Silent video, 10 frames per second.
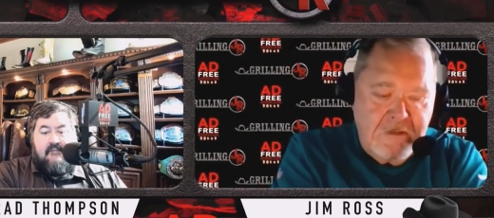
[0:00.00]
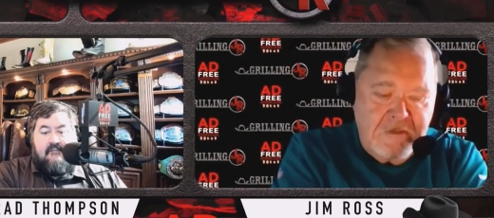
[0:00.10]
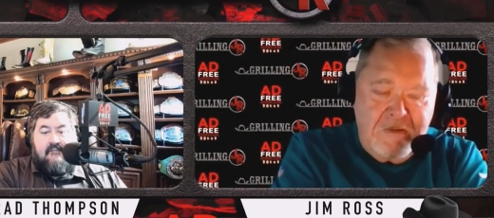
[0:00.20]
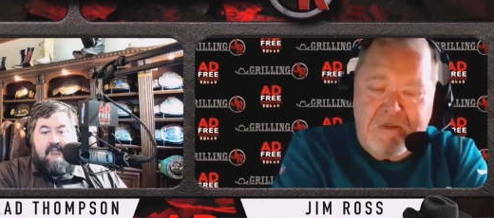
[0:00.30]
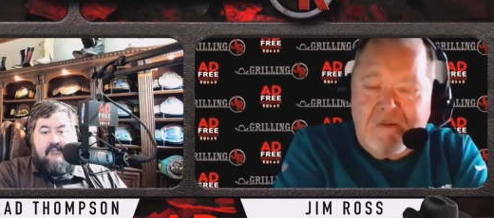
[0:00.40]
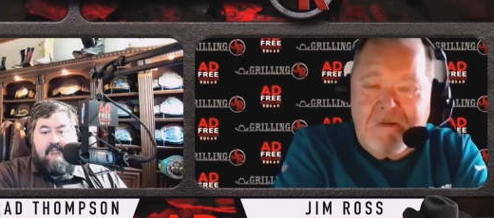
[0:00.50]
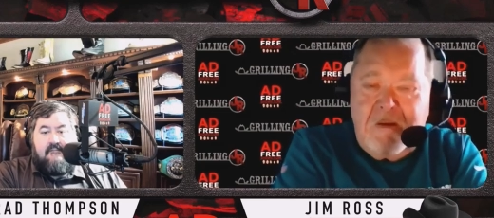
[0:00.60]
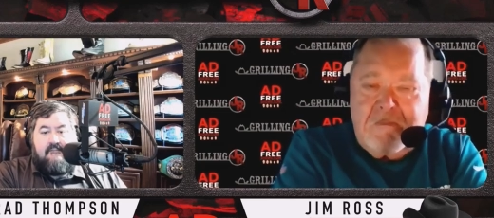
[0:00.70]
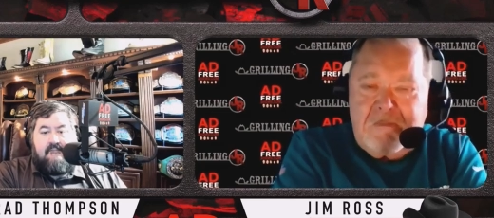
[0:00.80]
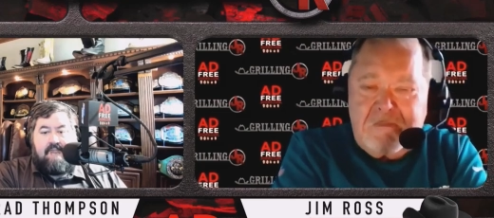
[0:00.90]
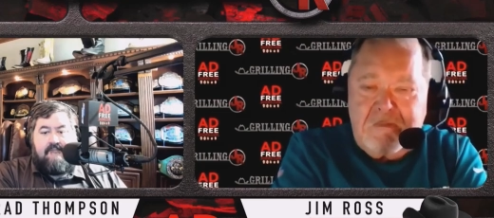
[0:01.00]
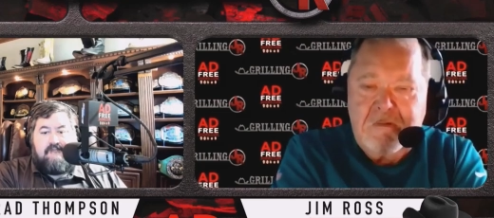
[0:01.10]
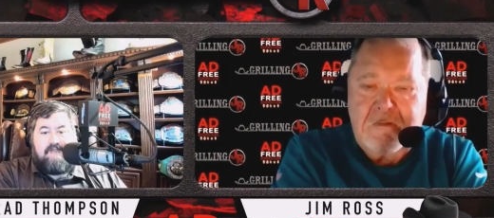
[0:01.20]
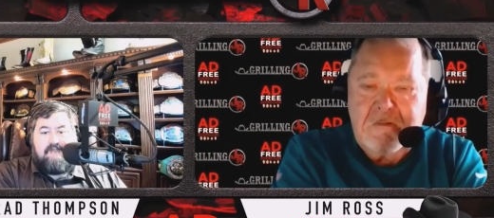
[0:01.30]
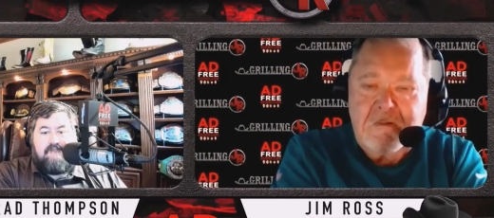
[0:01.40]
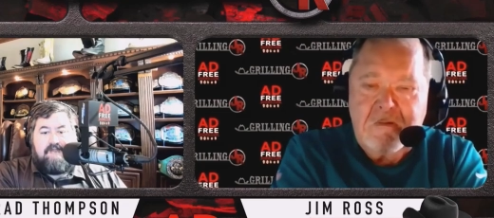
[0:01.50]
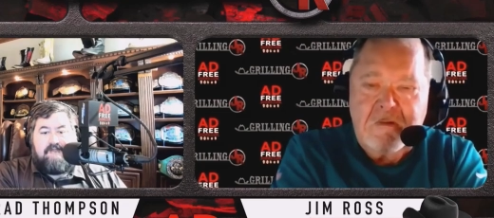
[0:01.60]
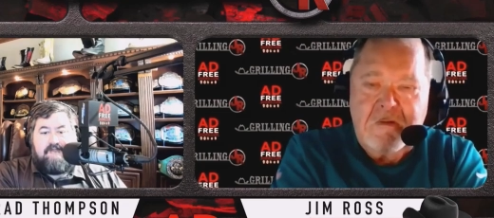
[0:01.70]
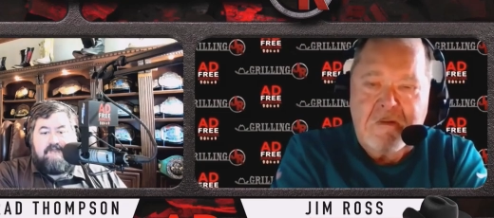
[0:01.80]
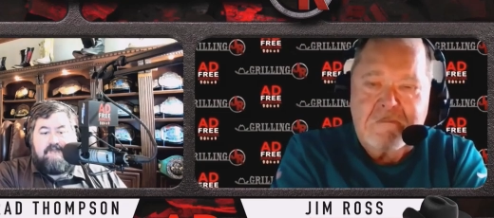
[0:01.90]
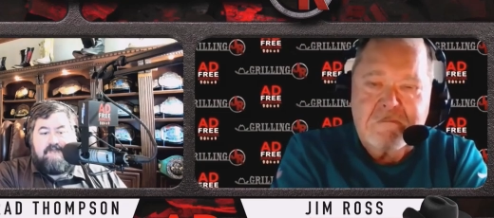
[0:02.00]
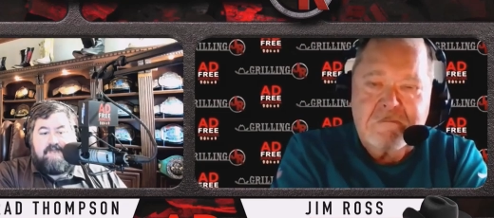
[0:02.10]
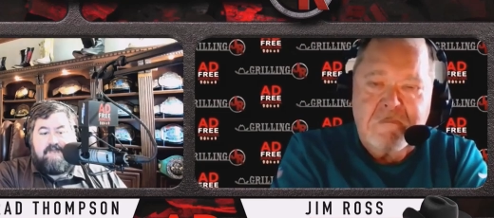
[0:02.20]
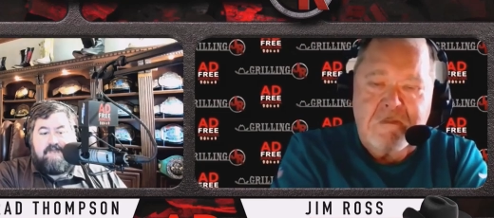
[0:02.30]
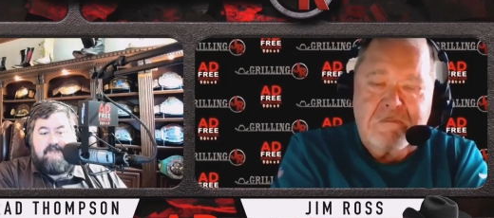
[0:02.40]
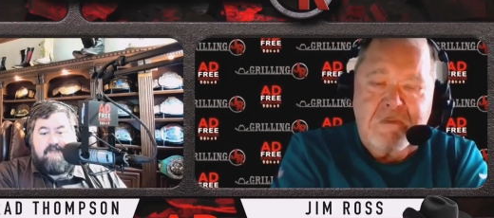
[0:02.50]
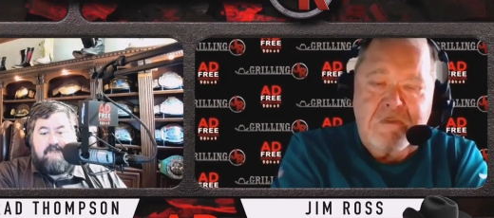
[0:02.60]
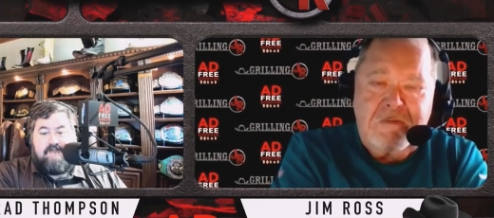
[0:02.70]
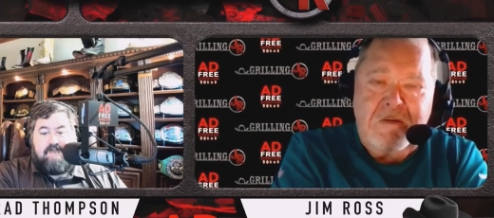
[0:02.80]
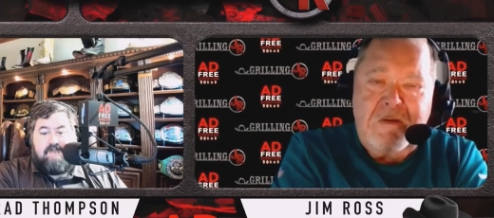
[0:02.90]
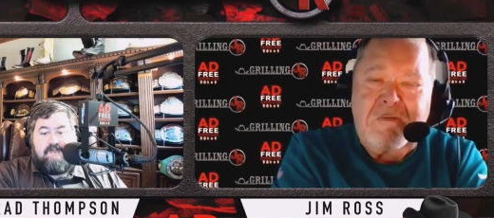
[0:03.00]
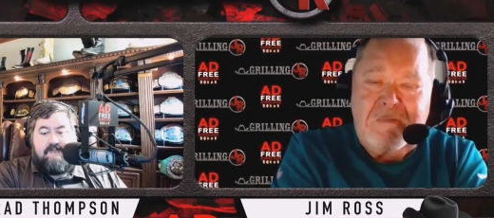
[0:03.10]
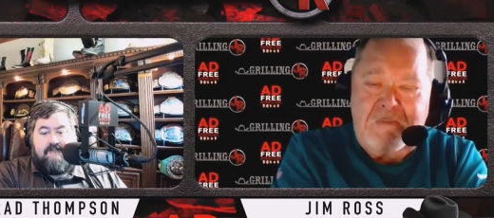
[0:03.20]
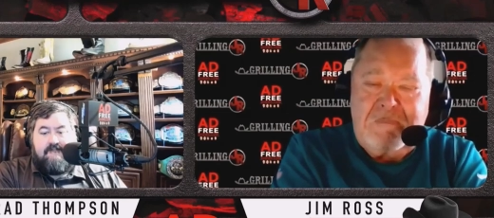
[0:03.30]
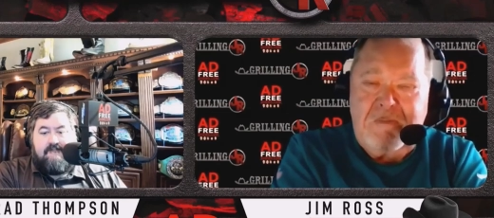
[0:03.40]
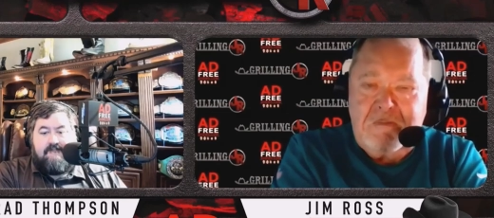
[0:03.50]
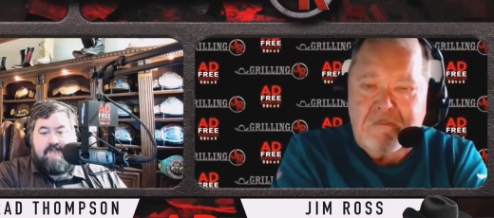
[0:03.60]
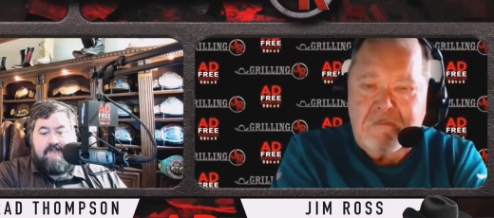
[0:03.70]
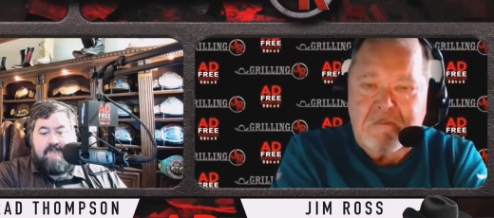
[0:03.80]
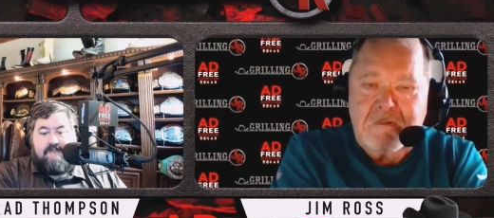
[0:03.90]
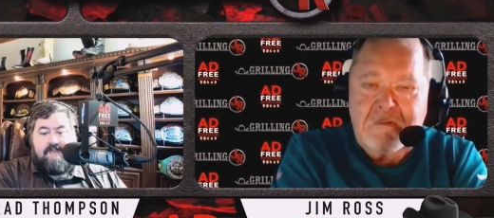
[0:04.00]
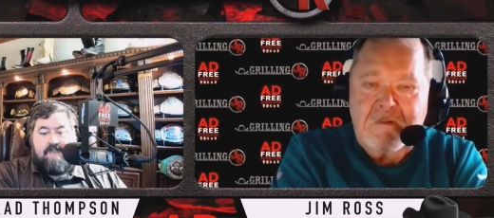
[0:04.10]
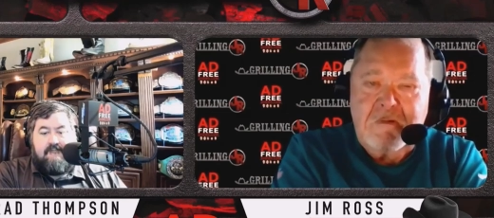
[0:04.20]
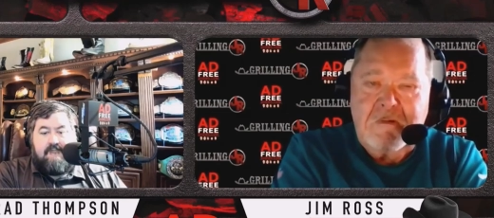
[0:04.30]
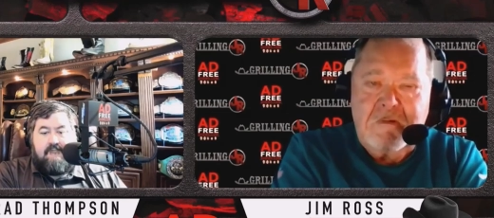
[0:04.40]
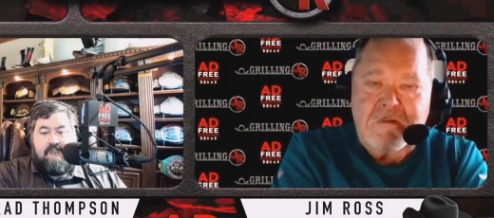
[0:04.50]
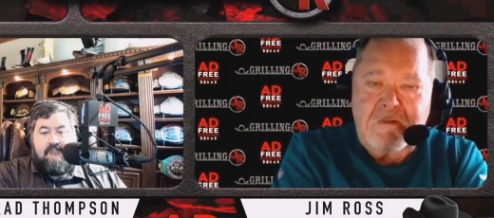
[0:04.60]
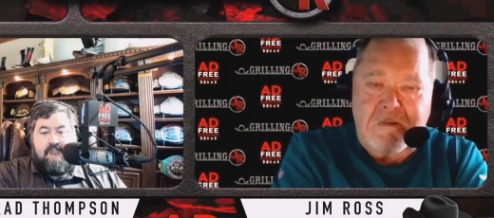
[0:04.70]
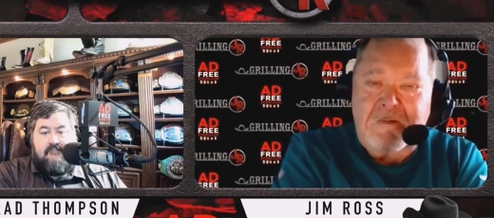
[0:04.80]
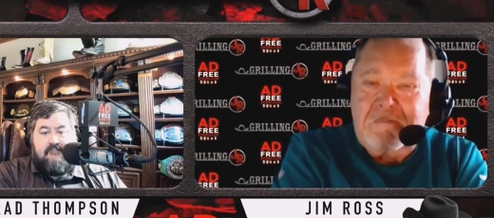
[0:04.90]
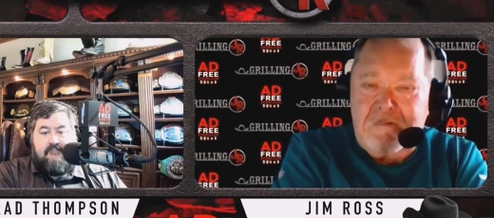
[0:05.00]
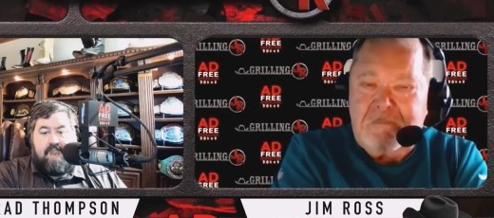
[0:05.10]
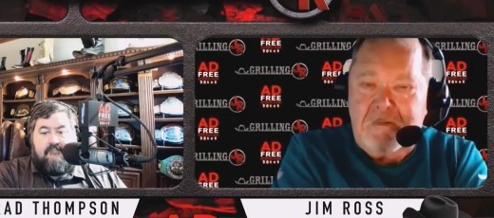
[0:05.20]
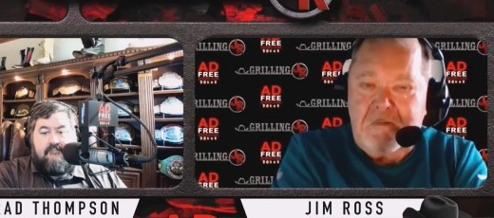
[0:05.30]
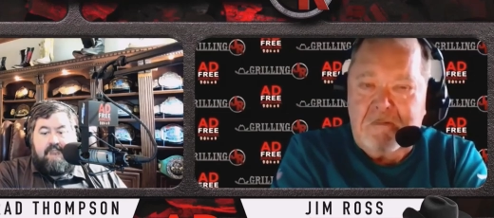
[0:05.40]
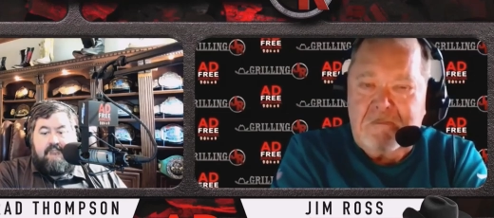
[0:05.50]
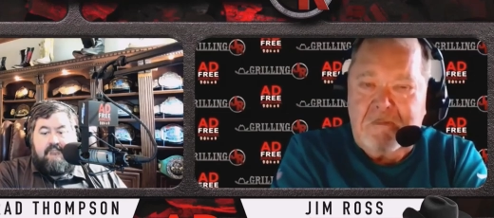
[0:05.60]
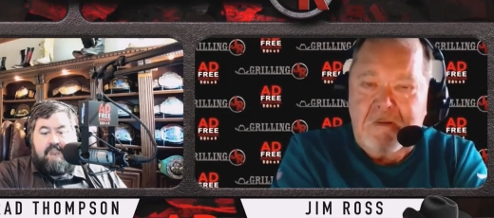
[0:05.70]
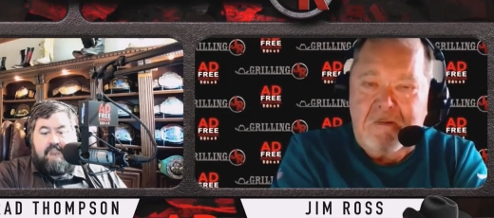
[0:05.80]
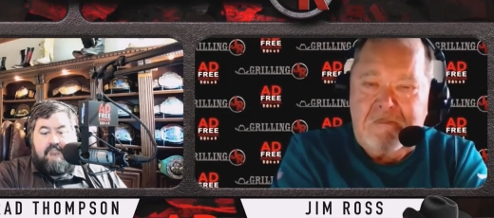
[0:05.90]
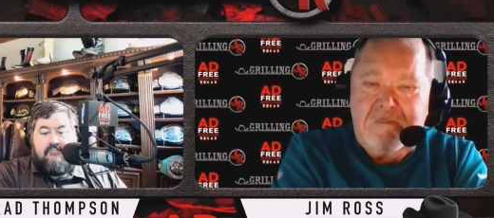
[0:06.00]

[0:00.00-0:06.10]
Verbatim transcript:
Speaker 1: They had good chemistry, but they needed something. They needed something because